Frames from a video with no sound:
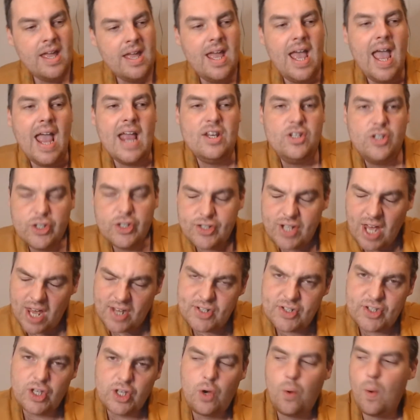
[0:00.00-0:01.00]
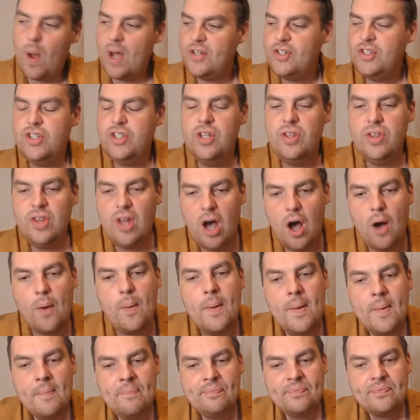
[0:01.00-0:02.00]
It does ask the question, though,
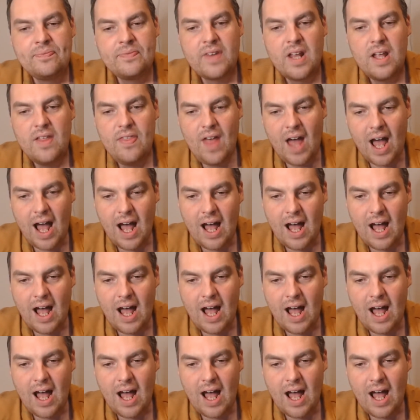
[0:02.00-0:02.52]
that